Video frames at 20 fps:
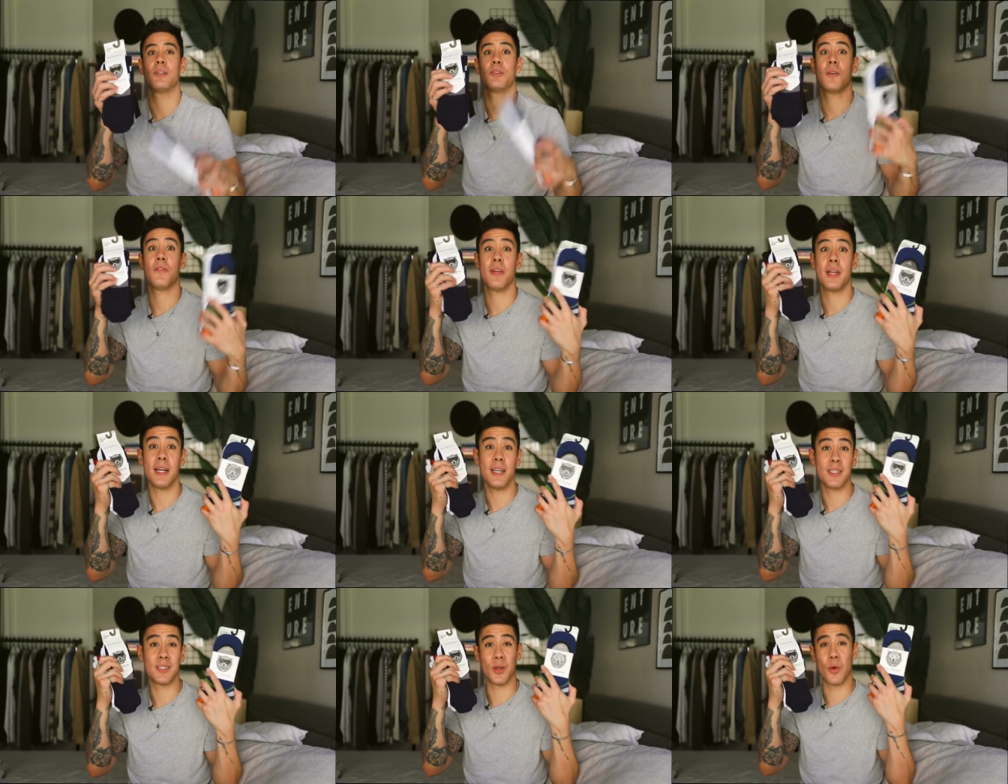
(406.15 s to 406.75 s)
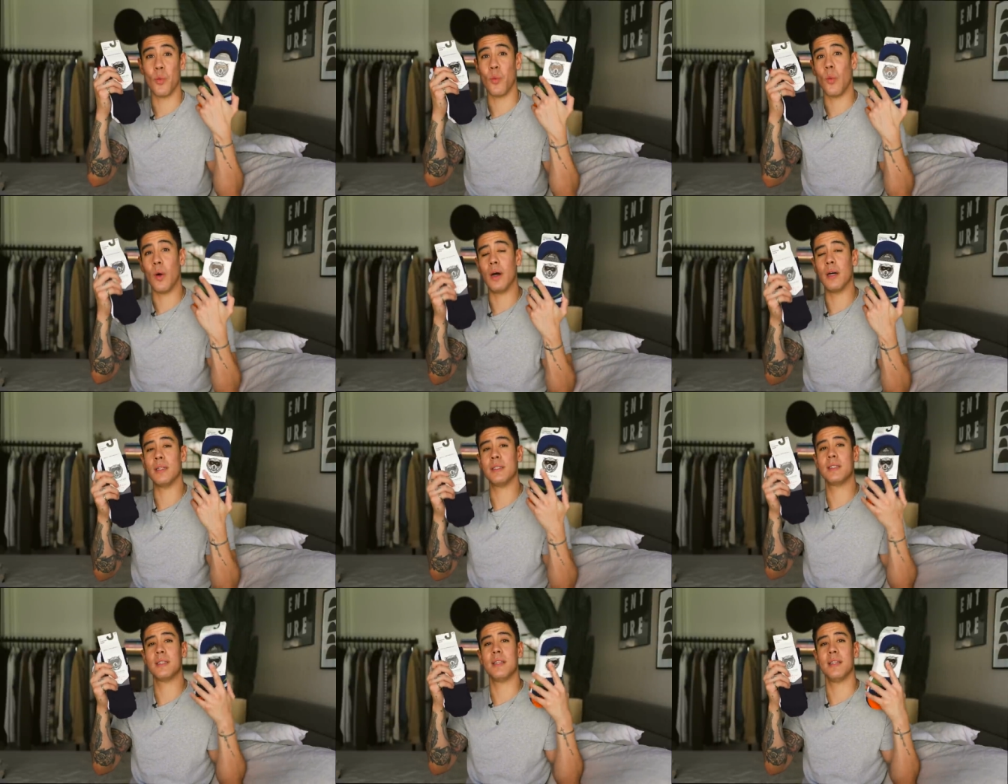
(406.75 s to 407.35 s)
So if you guys
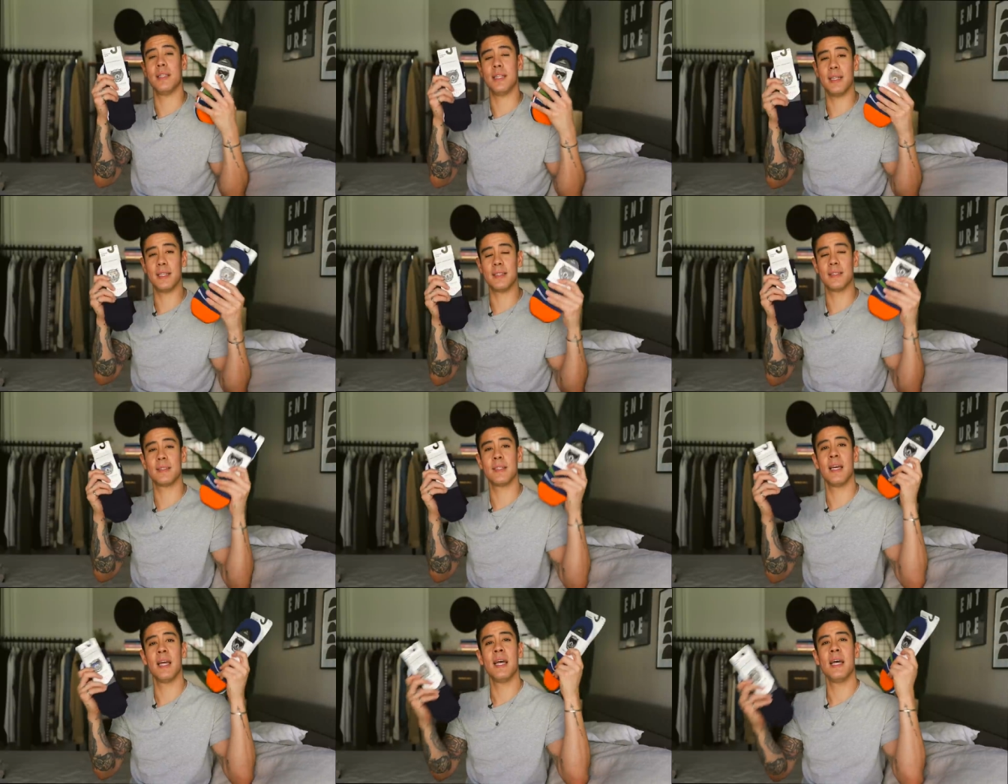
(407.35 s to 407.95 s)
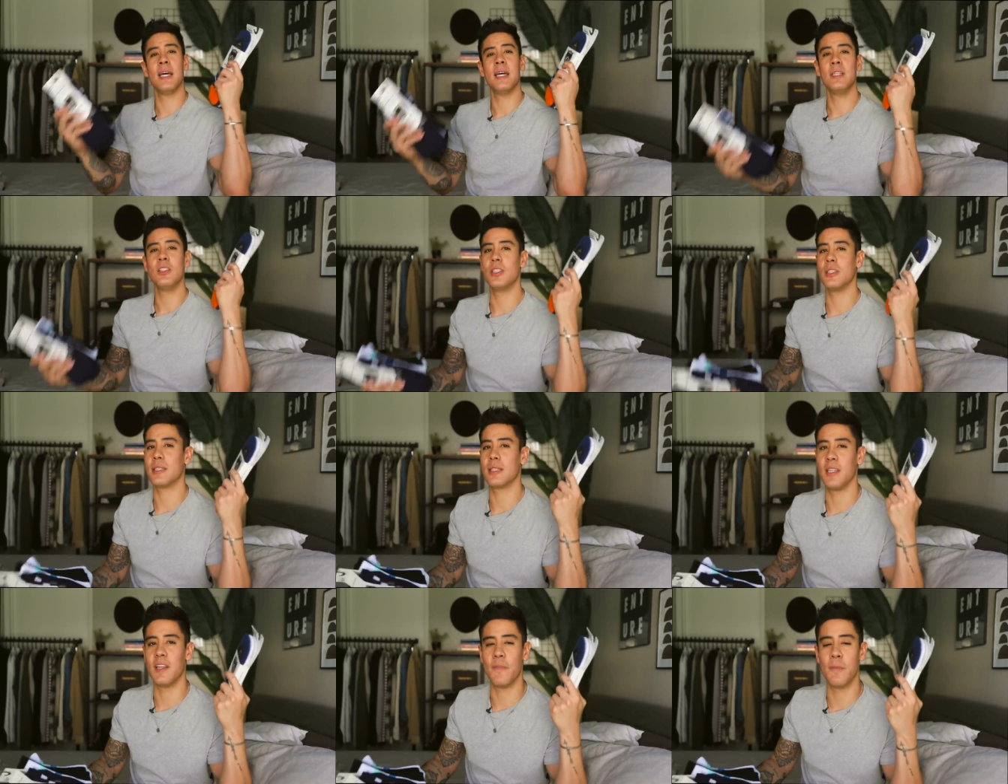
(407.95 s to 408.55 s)
want this,
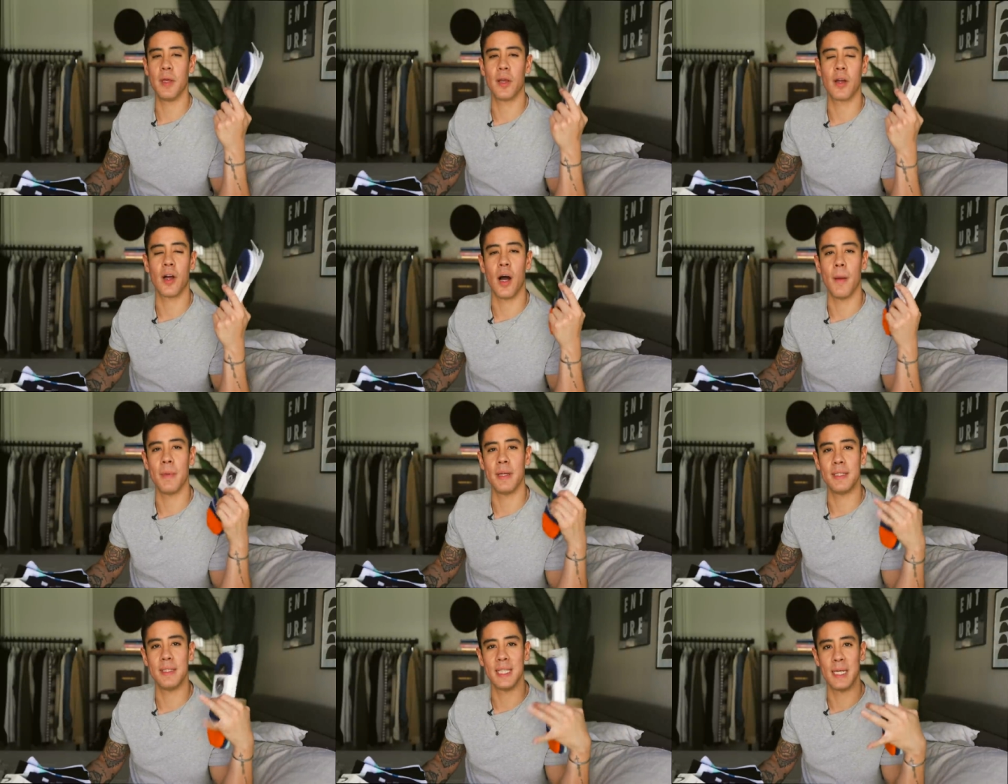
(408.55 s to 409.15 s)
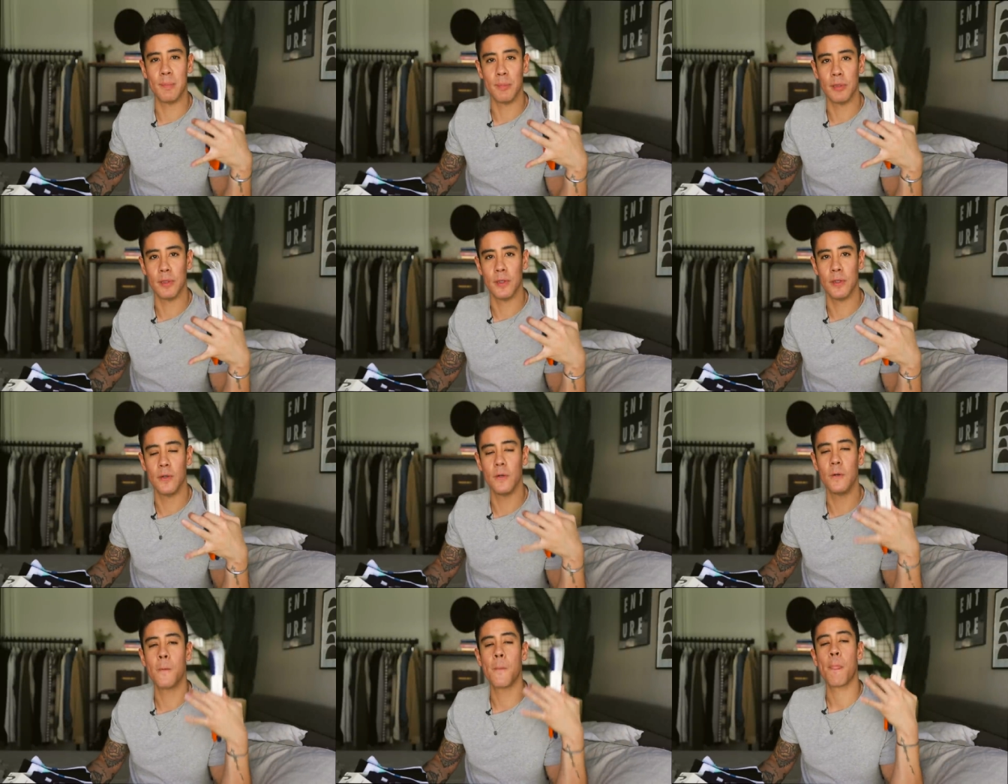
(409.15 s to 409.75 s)
just leave me a comment down
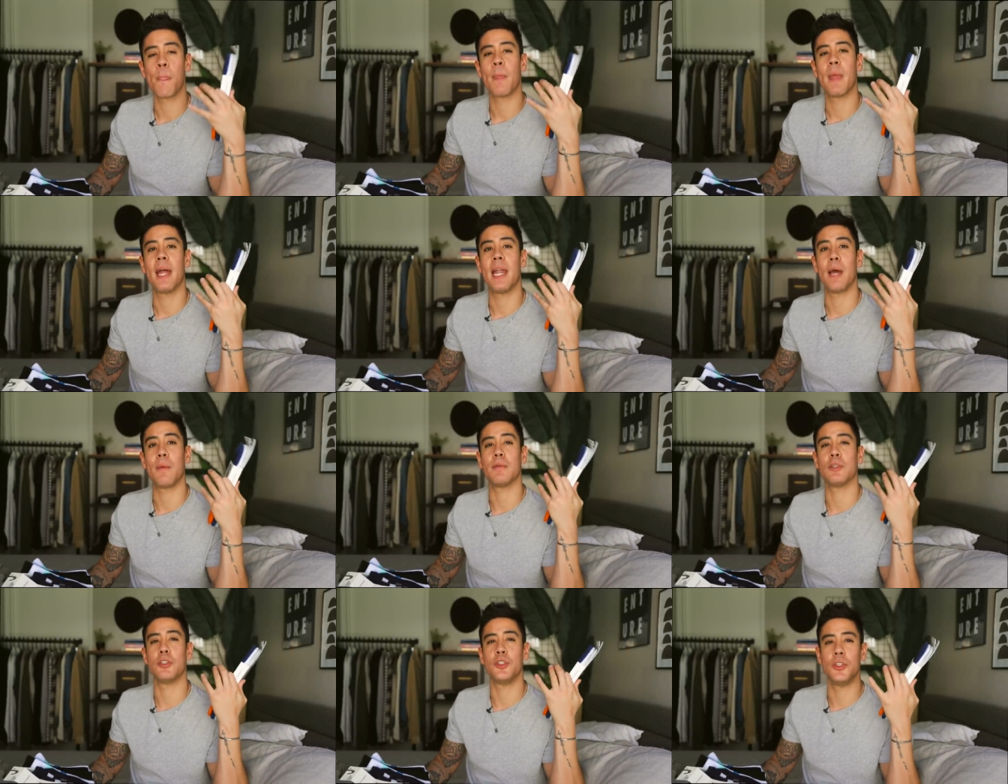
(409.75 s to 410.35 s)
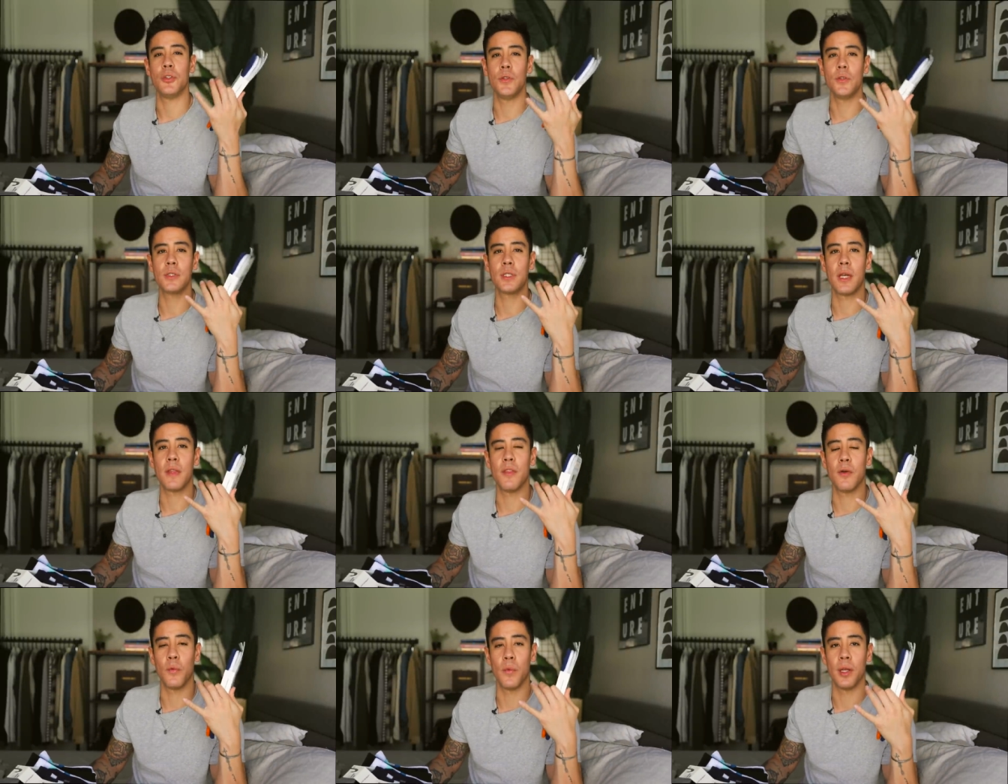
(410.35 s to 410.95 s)
below and I will choose
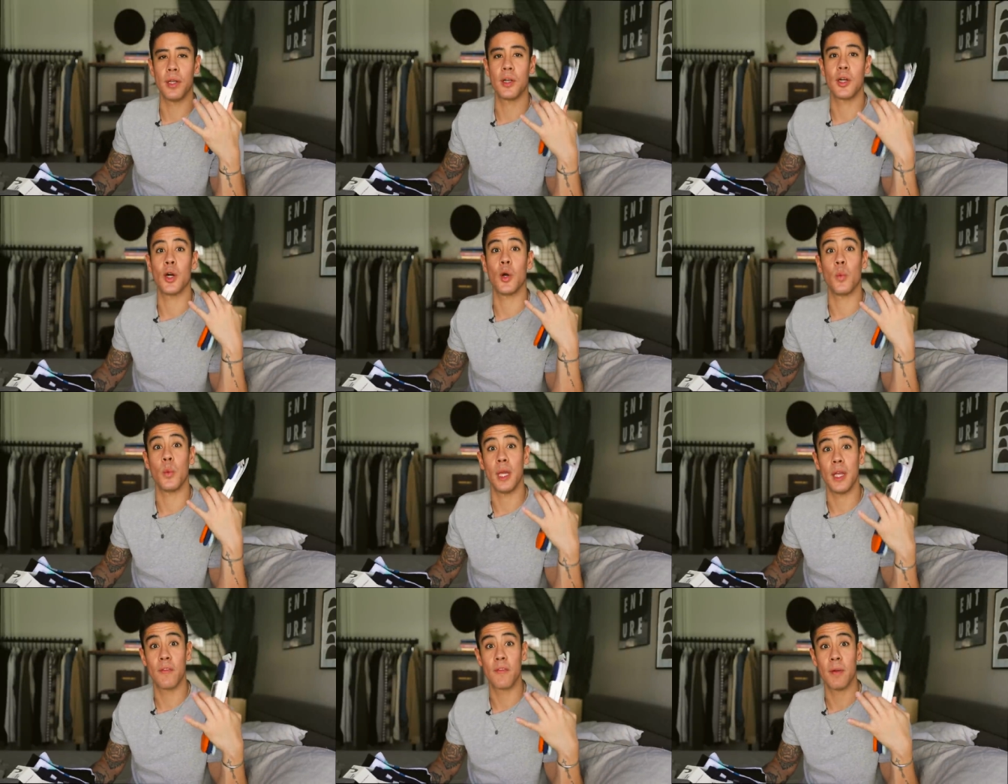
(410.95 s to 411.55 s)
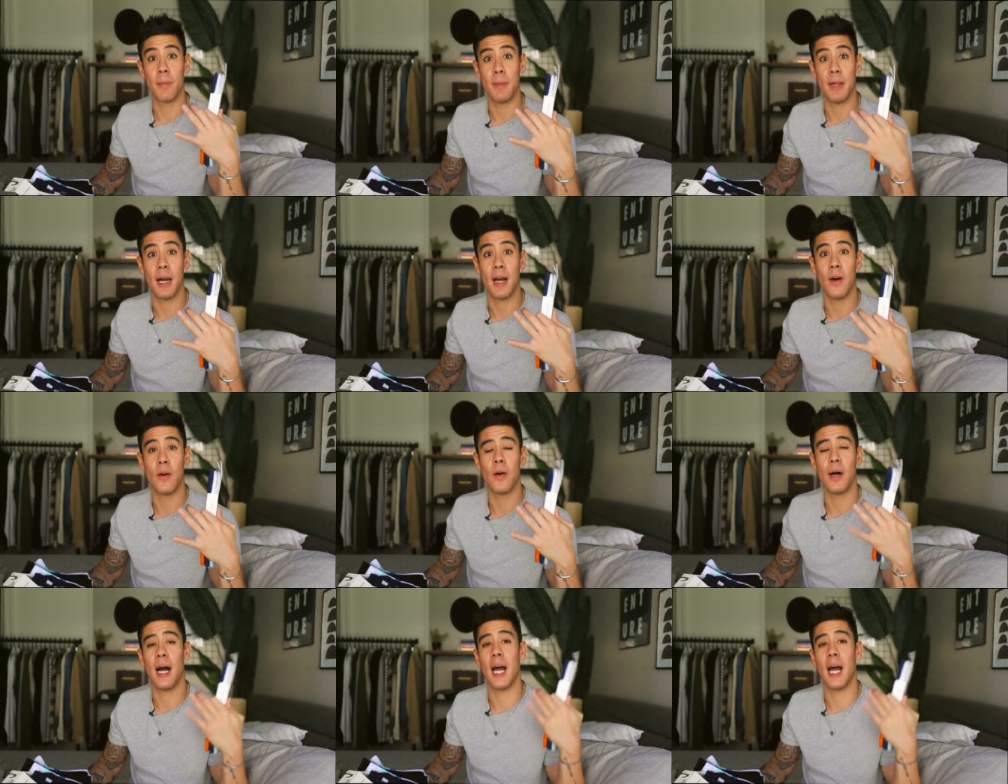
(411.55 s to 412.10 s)
the winner a week from now.